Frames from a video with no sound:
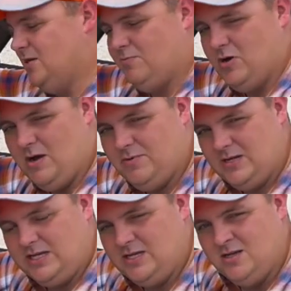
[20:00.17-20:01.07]
are
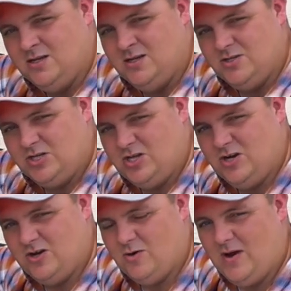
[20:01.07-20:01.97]
properly
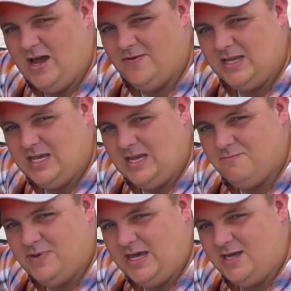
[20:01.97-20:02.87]
secured around the
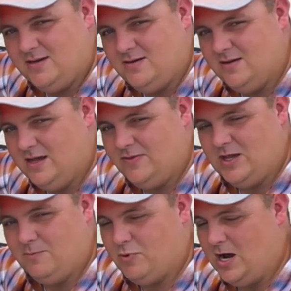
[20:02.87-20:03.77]
kingpin and
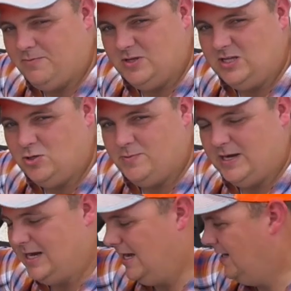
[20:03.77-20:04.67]
they're properly
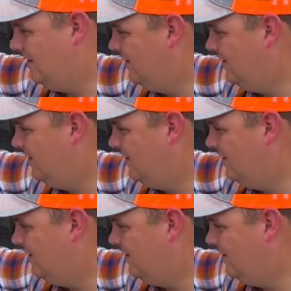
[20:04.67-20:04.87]
lubricated.